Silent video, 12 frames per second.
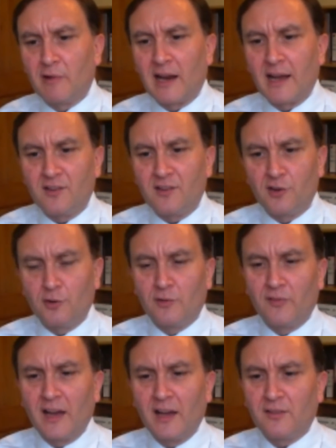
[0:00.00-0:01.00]
these relate
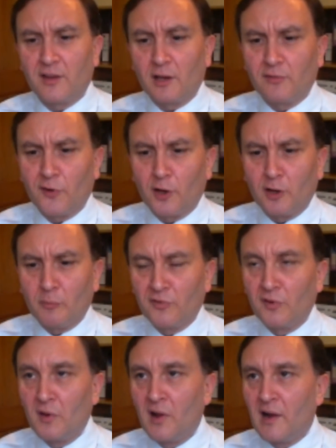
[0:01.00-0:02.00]
to conveyancing
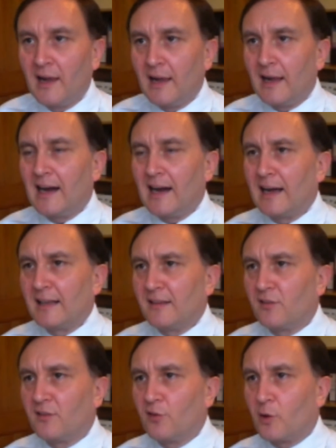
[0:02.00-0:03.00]
firms.
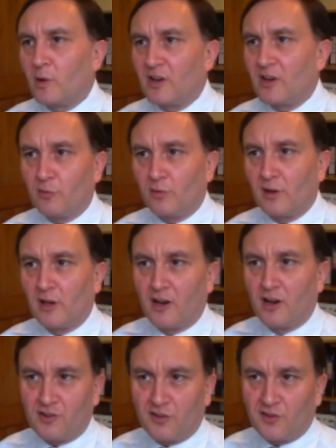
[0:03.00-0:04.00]
And the questions are
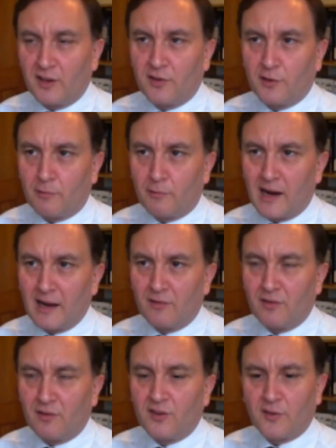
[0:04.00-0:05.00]
largely centered
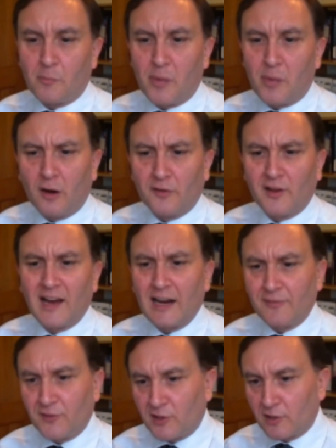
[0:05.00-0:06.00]
around, does a
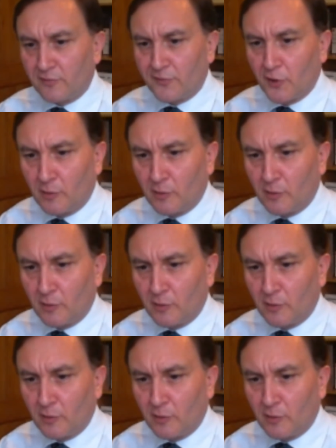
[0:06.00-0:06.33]
partner have to